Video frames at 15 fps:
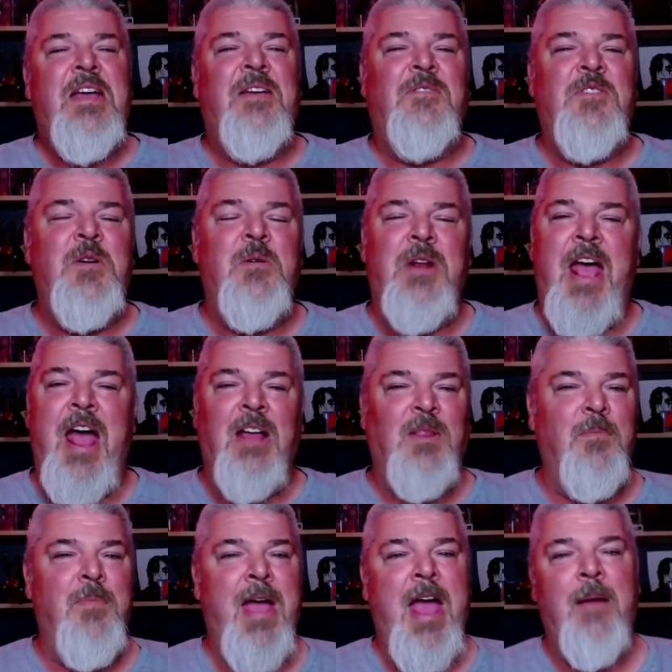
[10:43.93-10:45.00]
you go to
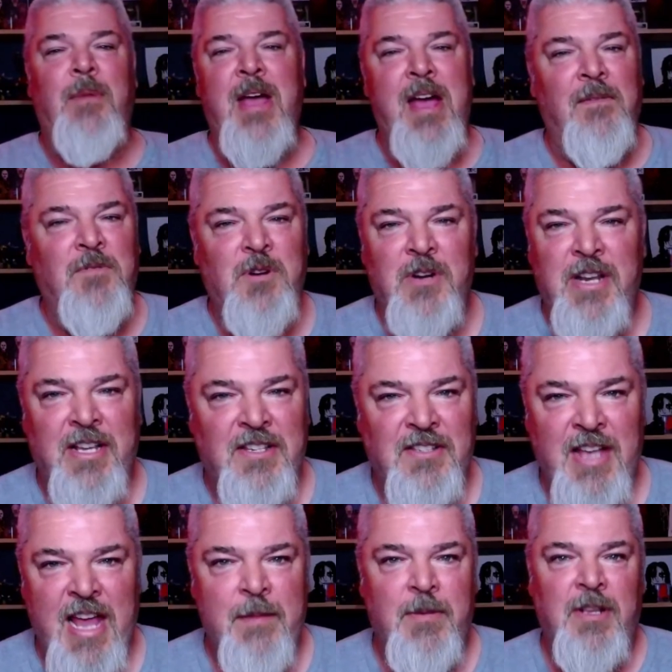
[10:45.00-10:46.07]
Alabama after Nick
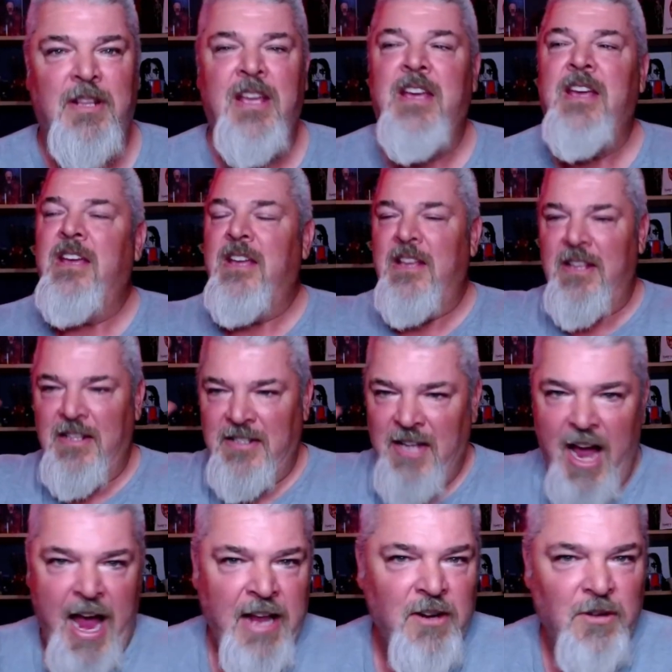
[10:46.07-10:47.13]
Saban,
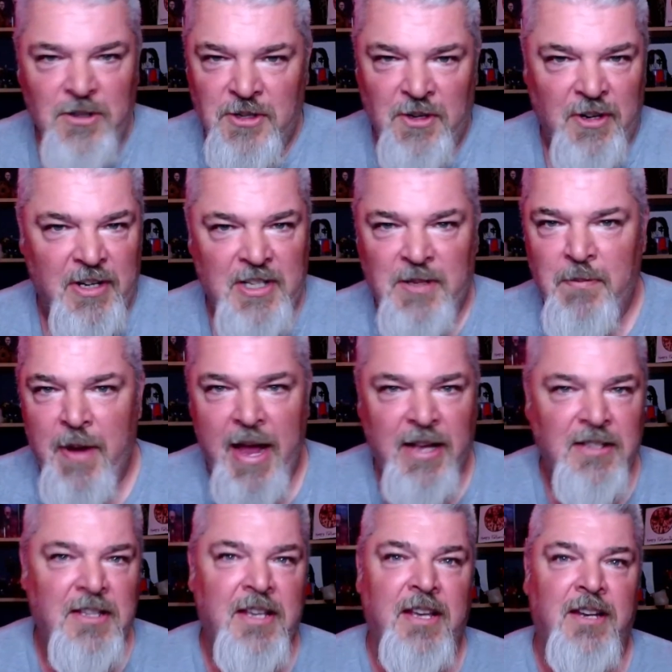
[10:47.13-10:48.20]
titles are
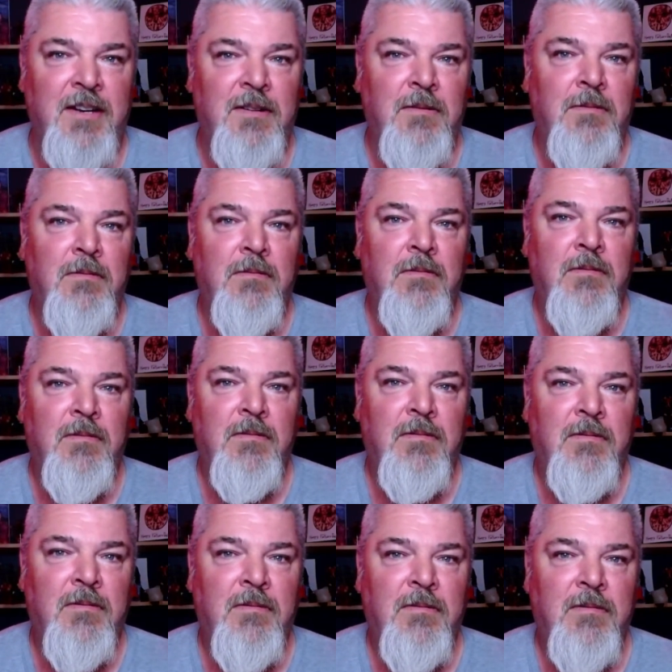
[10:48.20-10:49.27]
expected.
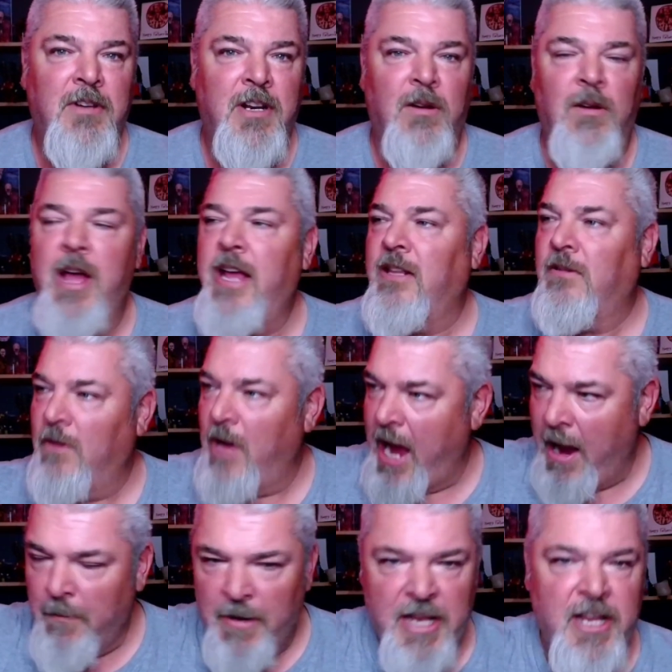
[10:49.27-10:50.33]
Hey,
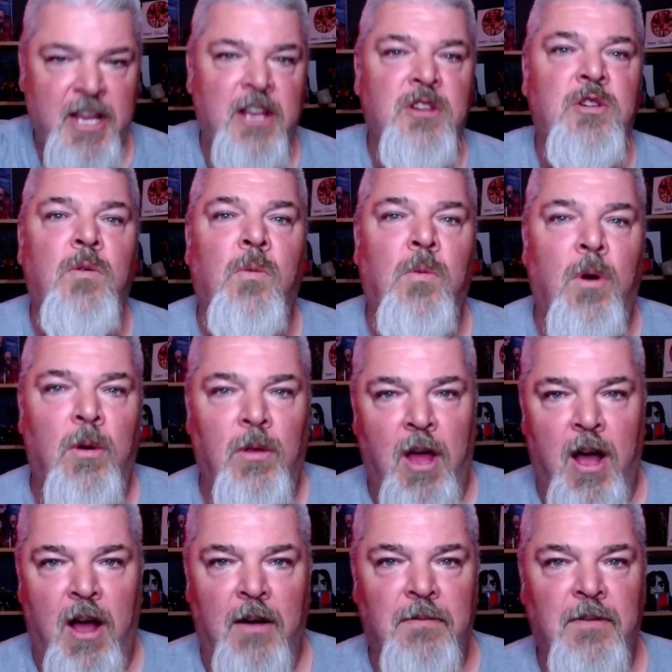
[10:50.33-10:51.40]
how many can you roll
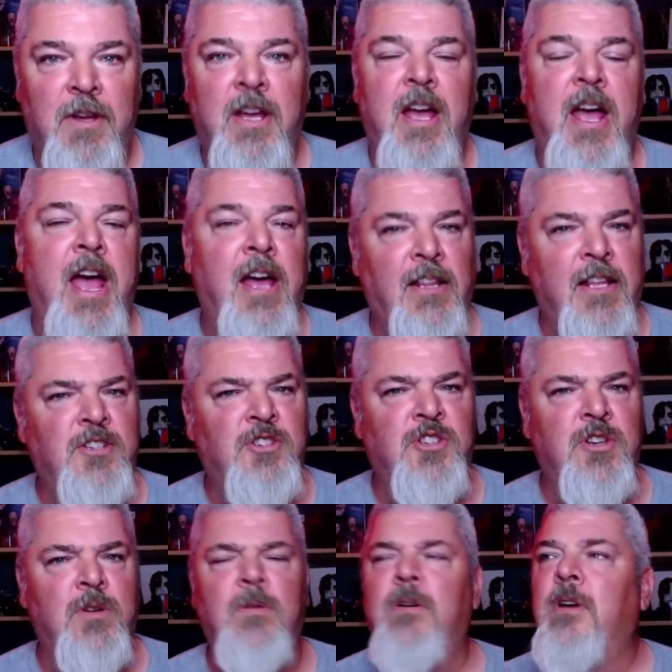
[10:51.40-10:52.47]
off?
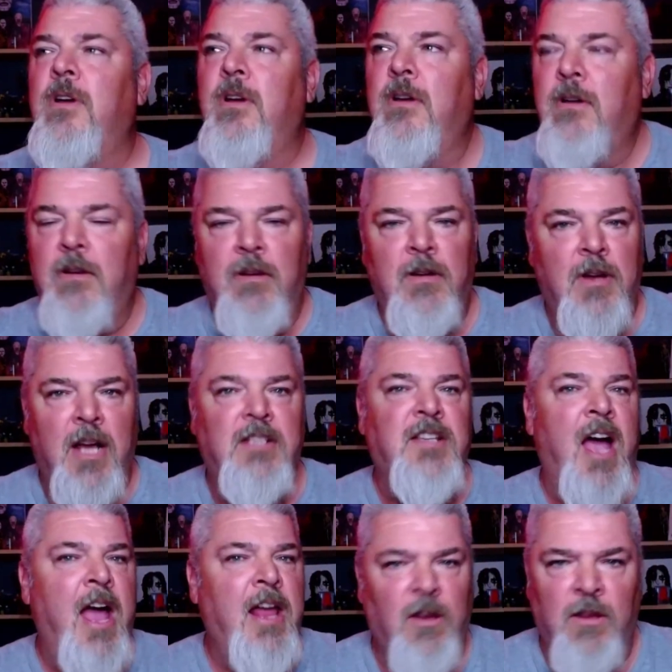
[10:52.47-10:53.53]
LSU, a
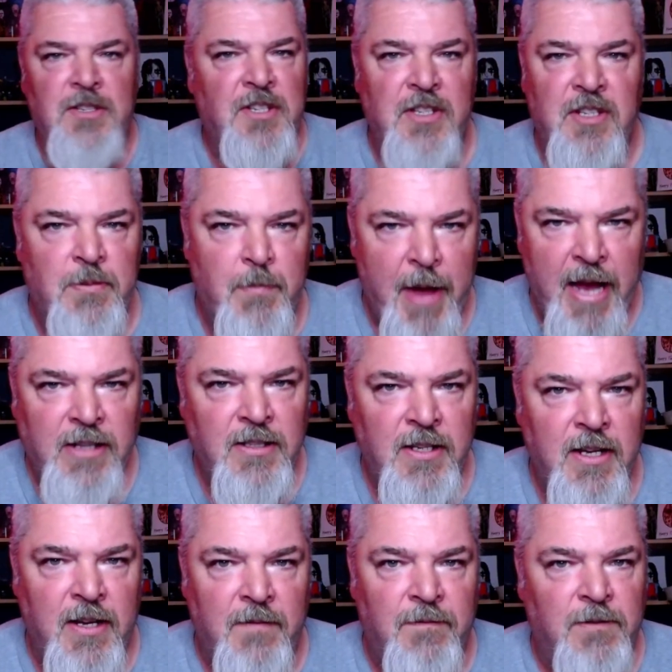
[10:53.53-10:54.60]
title is
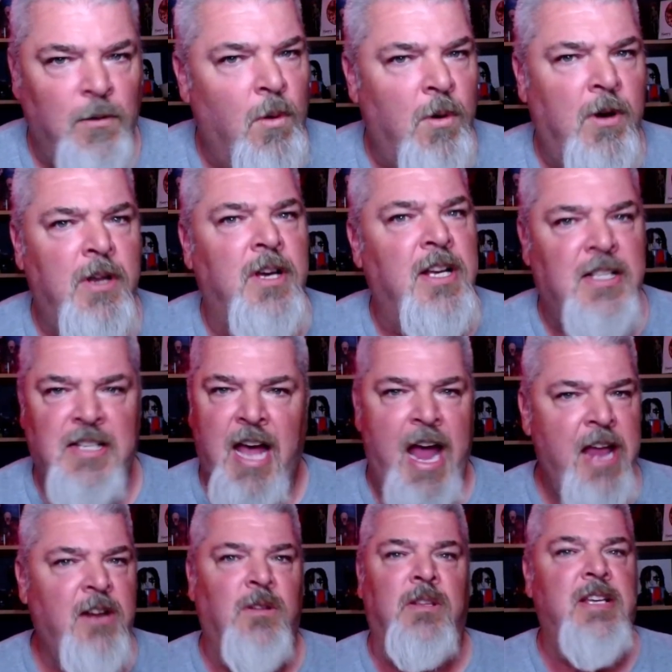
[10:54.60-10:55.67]
expected. Florida, a
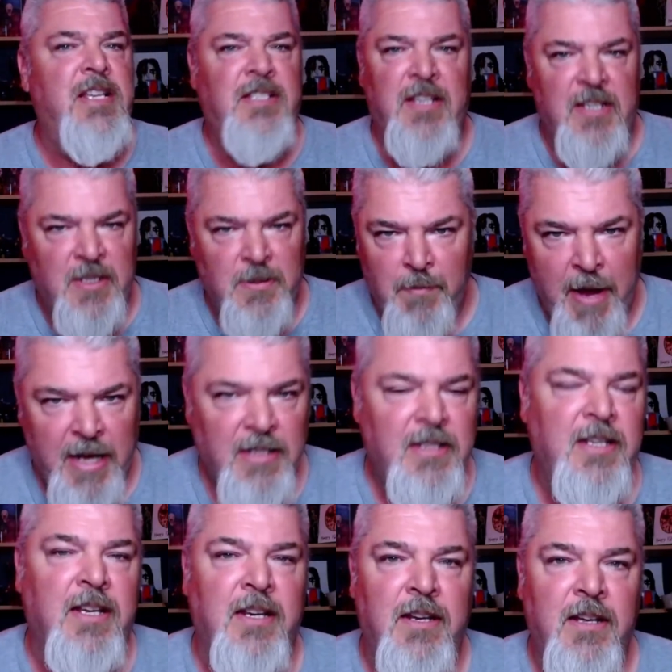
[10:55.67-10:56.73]
title is
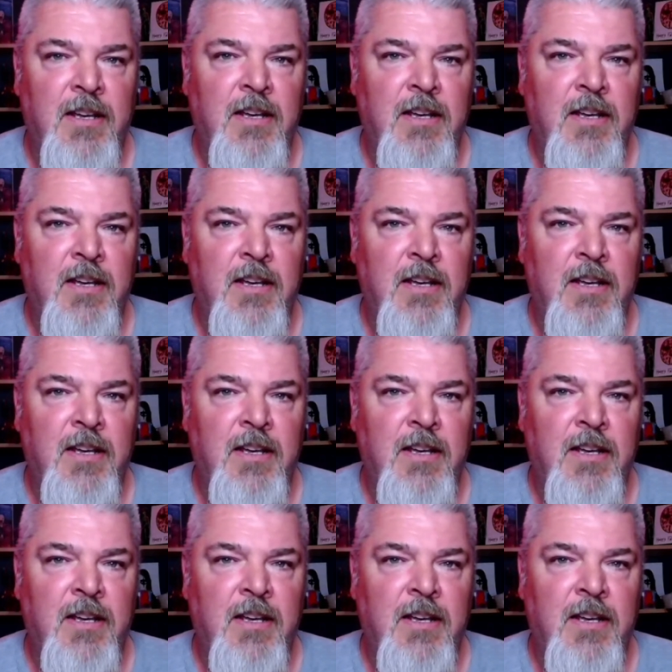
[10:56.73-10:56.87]
expected.